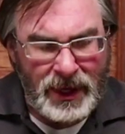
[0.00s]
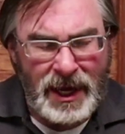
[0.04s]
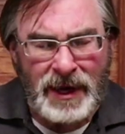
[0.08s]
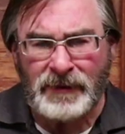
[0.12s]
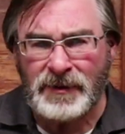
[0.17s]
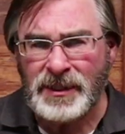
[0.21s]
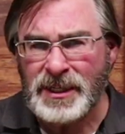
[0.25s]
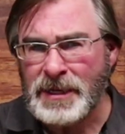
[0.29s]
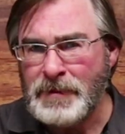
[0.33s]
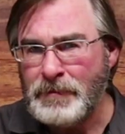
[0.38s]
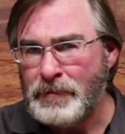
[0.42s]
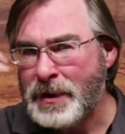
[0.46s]

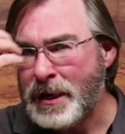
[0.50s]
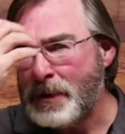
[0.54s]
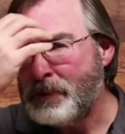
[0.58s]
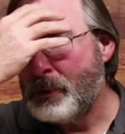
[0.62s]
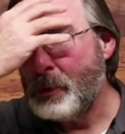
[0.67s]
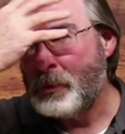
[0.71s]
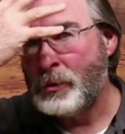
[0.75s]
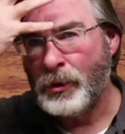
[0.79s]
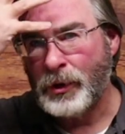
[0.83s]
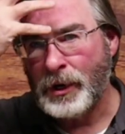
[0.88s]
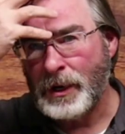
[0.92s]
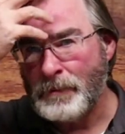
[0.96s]
I've seen
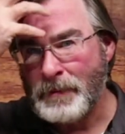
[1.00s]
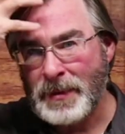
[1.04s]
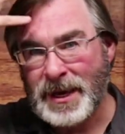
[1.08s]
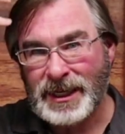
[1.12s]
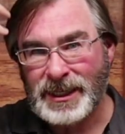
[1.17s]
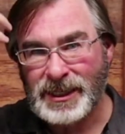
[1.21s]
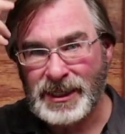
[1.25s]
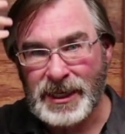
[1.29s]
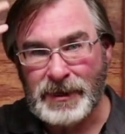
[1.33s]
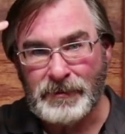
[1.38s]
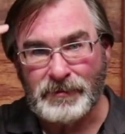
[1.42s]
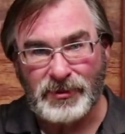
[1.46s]
people where it
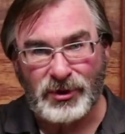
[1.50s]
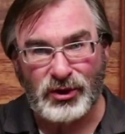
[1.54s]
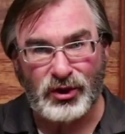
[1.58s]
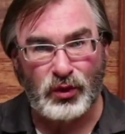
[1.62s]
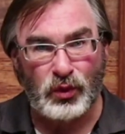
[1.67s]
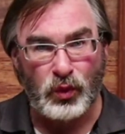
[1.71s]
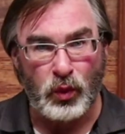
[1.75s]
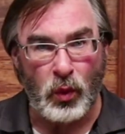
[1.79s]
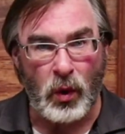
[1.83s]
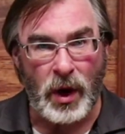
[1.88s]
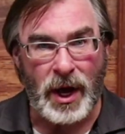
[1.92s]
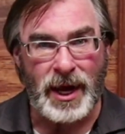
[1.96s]
makes them
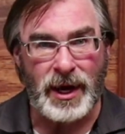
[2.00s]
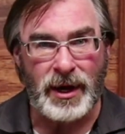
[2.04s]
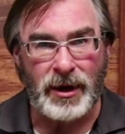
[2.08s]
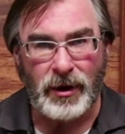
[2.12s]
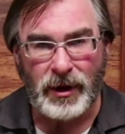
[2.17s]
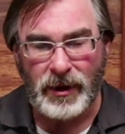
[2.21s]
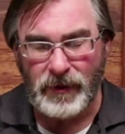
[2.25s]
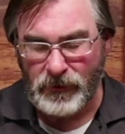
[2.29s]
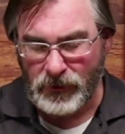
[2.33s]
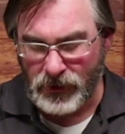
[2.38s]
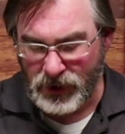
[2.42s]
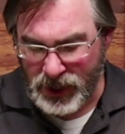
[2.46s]
sweat
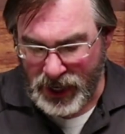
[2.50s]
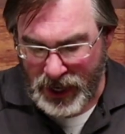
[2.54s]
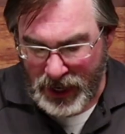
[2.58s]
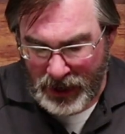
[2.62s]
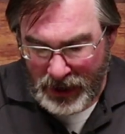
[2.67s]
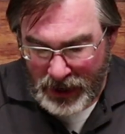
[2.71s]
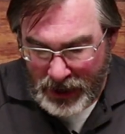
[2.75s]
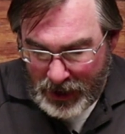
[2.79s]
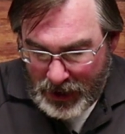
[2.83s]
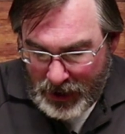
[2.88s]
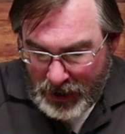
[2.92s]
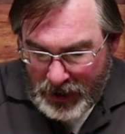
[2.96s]
and
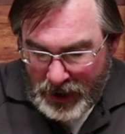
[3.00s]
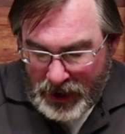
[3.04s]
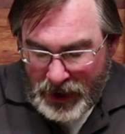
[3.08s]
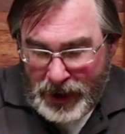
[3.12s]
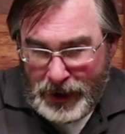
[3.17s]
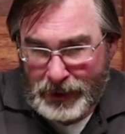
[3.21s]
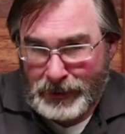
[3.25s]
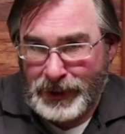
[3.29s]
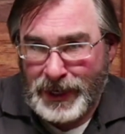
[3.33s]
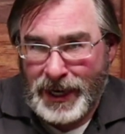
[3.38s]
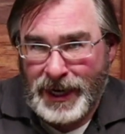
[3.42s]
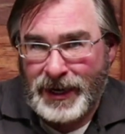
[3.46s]
everything.
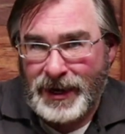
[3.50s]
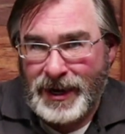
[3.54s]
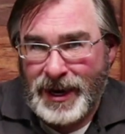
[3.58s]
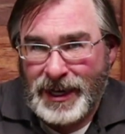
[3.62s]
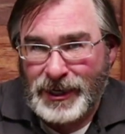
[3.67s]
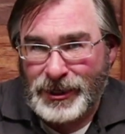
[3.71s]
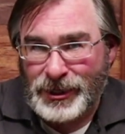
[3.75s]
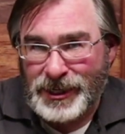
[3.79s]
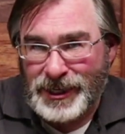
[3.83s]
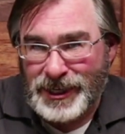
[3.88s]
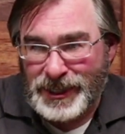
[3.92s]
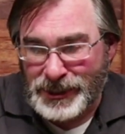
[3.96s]
I'm glad it
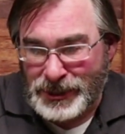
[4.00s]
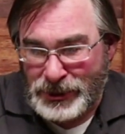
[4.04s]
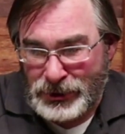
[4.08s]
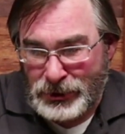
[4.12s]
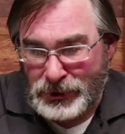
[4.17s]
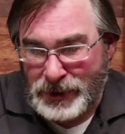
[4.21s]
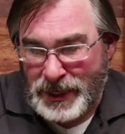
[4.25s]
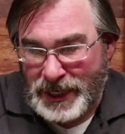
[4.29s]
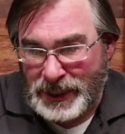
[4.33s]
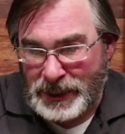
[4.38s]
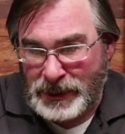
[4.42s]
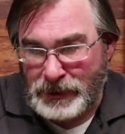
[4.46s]
actually doesn't
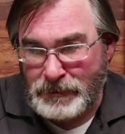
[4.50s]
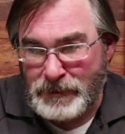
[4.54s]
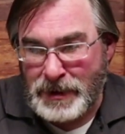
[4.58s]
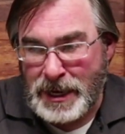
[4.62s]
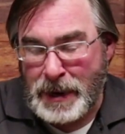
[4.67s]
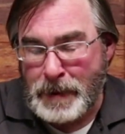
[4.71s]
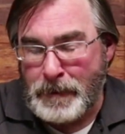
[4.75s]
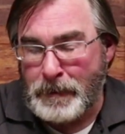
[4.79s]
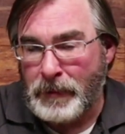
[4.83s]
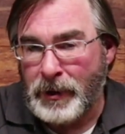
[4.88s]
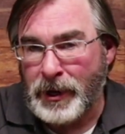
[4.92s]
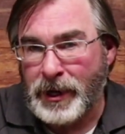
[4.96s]
do that to
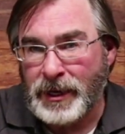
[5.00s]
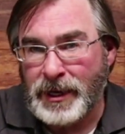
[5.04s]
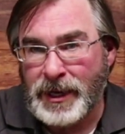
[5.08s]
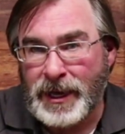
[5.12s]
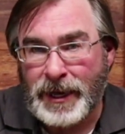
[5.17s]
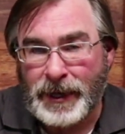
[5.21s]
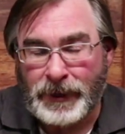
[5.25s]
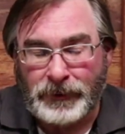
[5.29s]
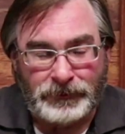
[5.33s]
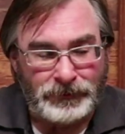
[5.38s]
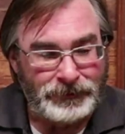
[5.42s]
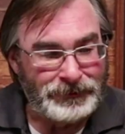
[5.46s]
me, but
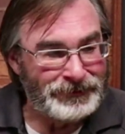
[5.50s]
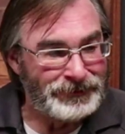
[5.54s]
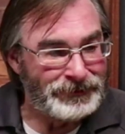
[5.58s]
yeah.